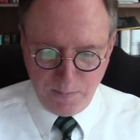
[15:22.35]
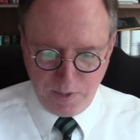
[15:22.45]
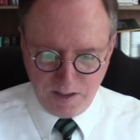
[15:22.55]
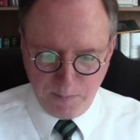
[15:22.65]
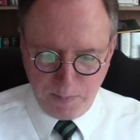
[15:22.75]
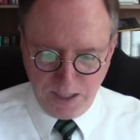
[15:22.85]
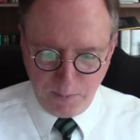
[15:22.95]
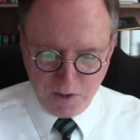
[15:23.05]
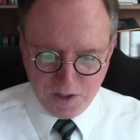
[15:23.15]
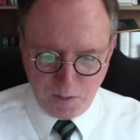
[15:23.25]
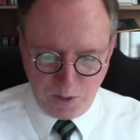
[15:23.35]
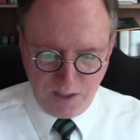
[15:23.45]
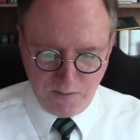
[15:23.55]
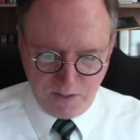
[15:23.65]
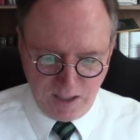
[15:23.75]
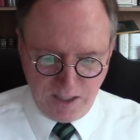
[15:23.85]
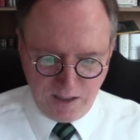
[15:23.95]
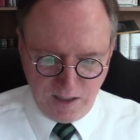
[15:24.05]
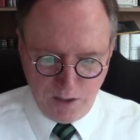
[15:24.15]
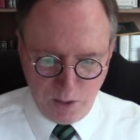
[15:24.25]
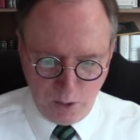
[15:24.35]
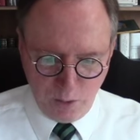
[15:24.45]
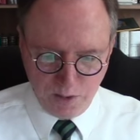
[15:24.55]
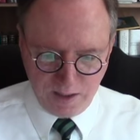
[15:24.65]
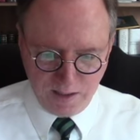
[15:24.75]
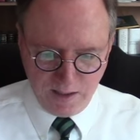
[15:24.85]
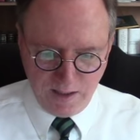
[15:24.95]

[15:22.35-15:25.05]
But the Bible is quite right in holding